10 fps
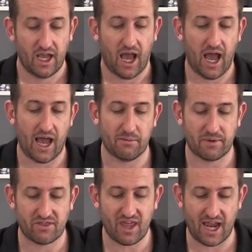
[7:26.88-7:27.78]
uh,
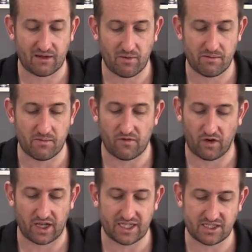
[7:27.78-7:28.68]
but then when we move
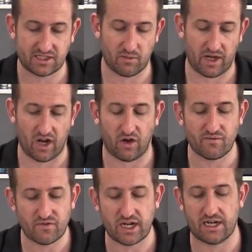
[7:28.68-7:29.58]
on and this is the one that I
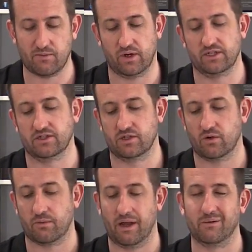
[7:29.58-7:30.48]
really wanted to
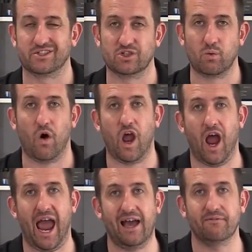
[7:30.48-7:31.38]
talk about which is why I
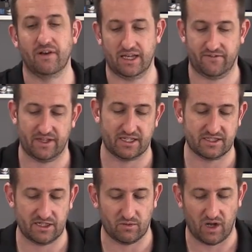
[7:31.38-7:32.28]
have left it
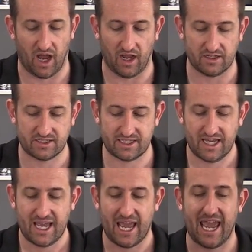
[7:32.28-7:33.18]
till last
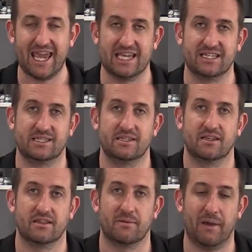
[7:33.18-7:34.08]
is
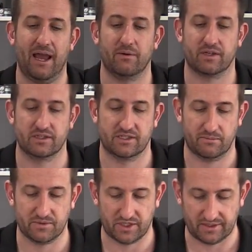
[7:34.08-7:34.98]
the power
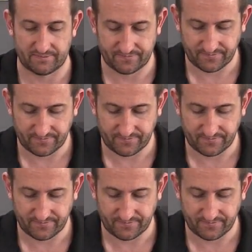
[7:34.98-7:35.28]
consumption.